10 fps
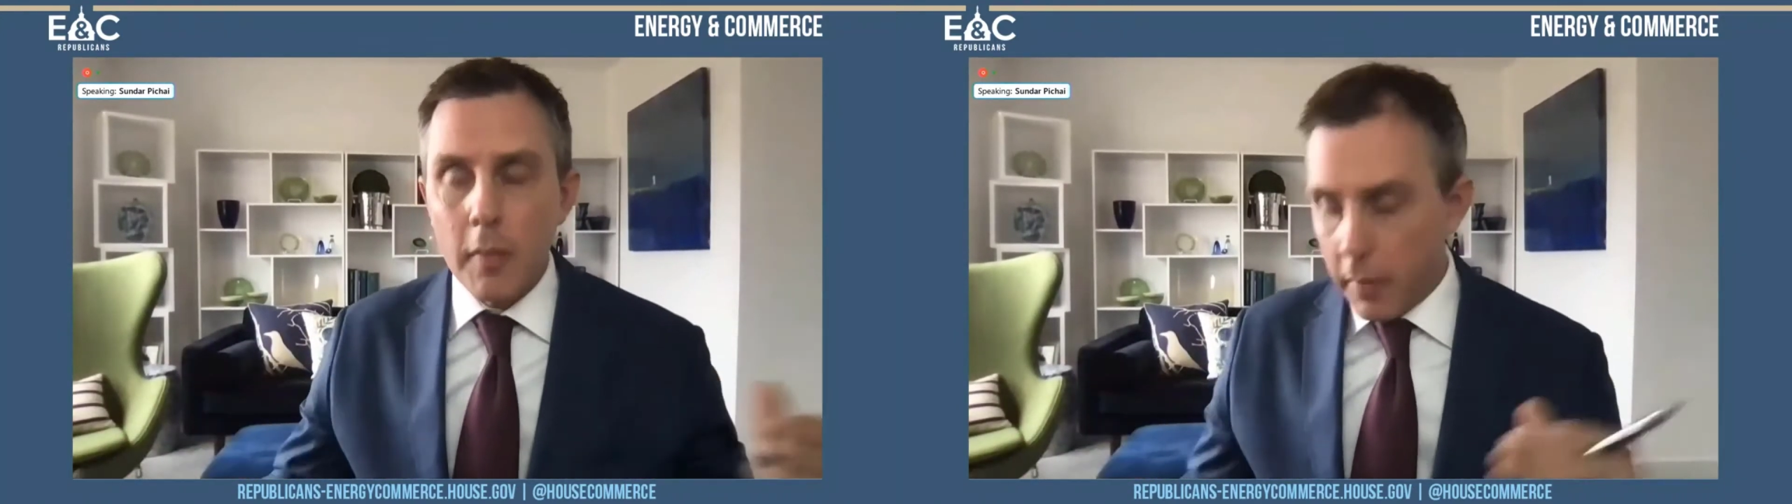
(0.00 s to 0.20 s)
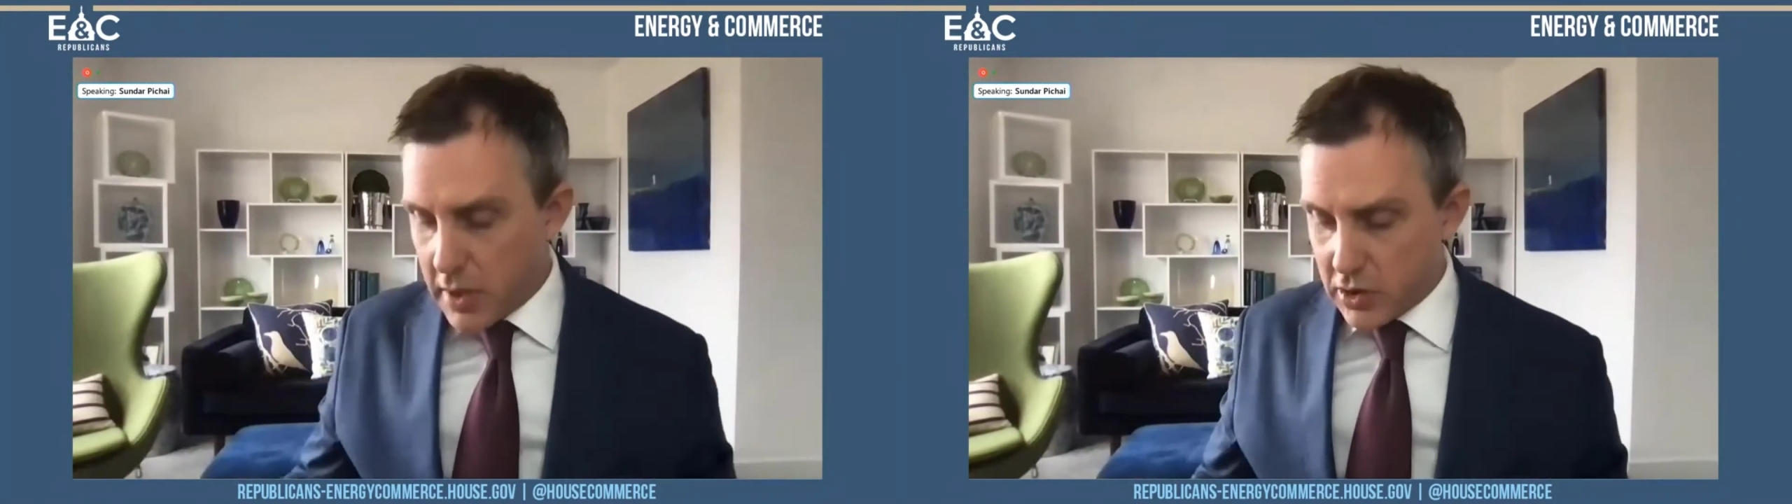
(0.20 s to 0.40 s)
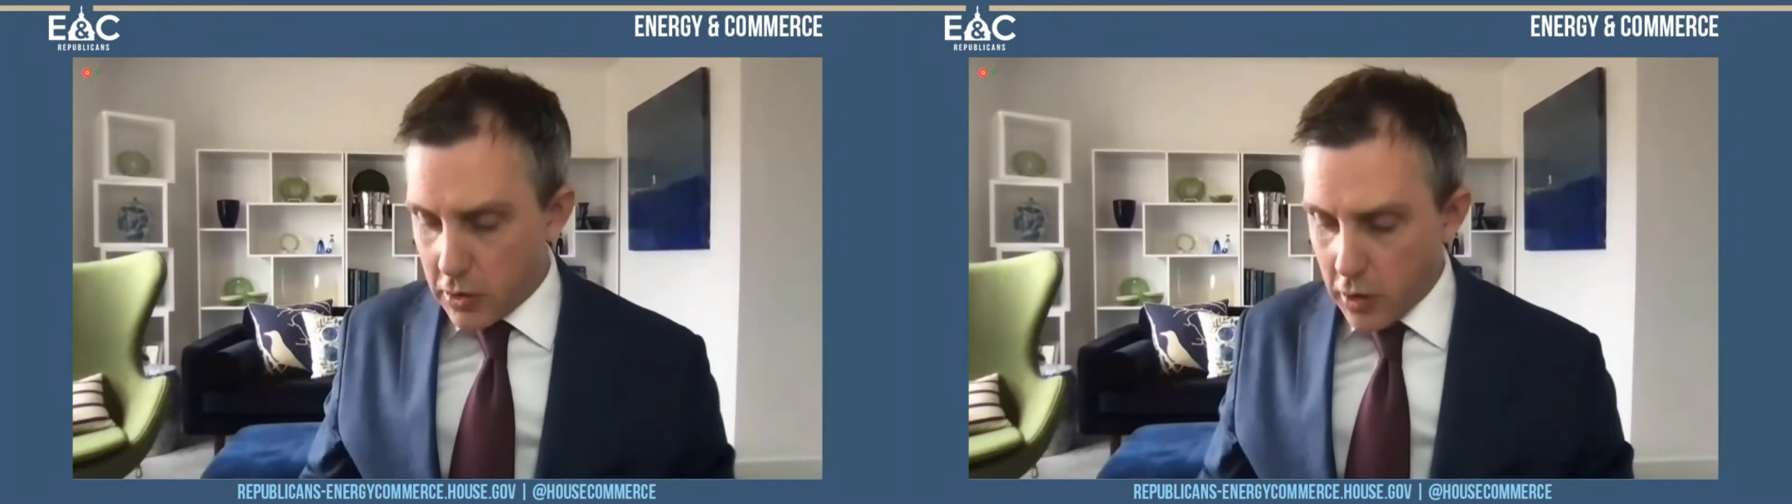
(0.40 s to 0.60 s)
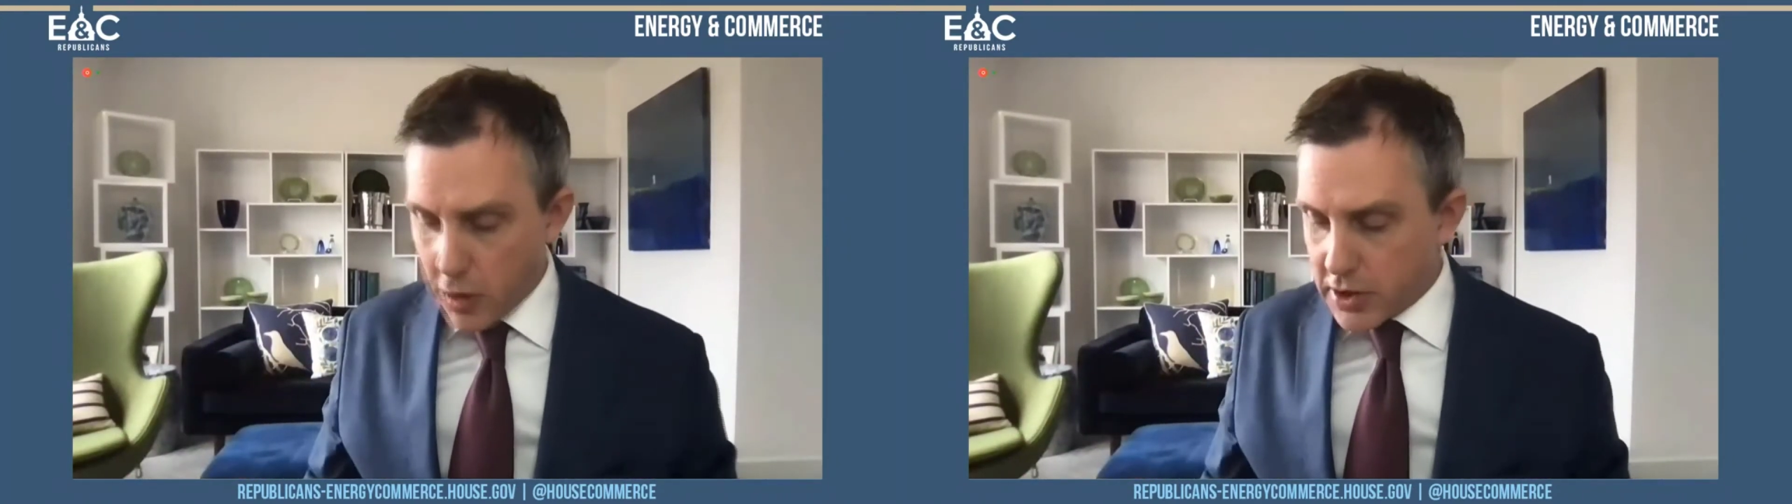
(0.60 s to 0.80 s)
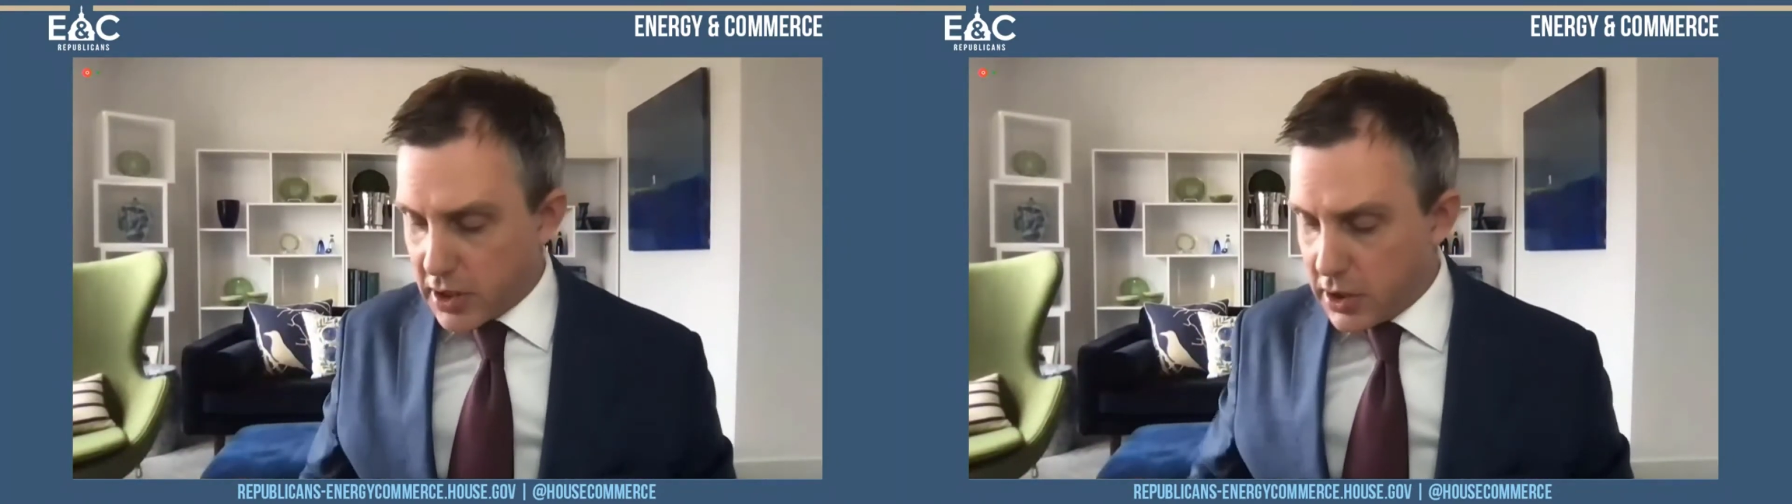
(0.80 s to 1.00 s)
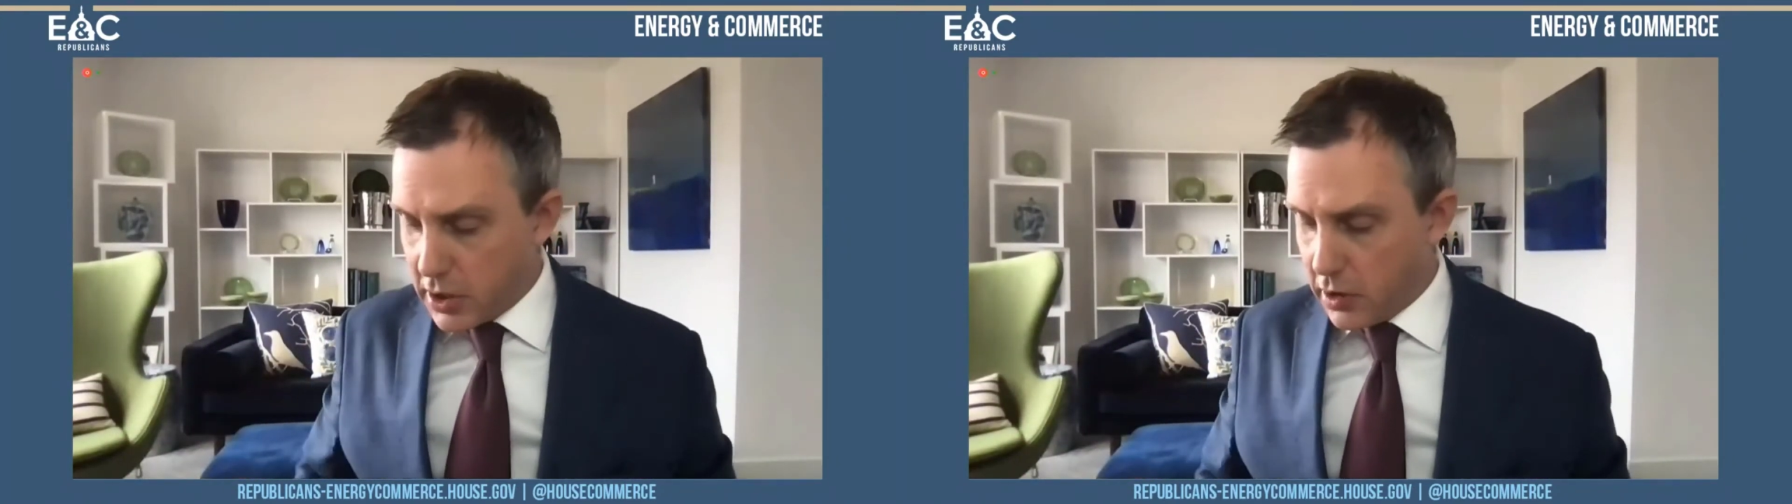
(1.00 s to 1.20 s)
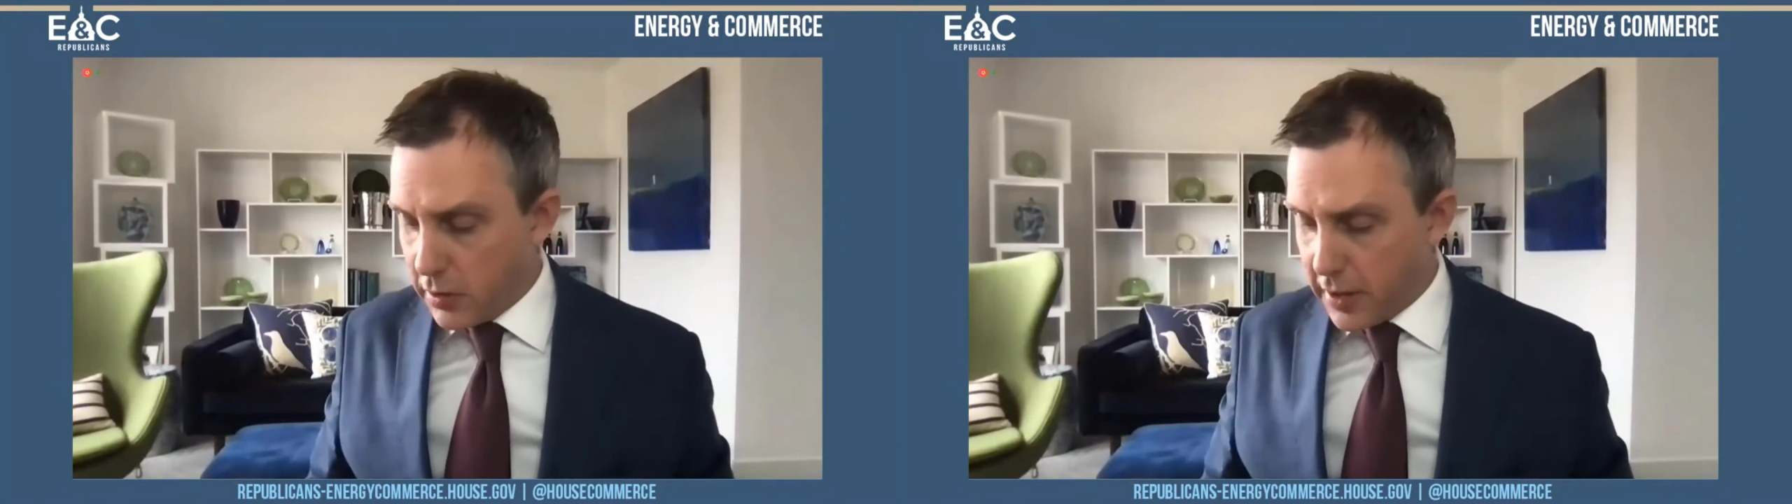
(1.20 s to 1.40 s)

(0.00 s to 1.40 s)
But Mr. Dorsey, do you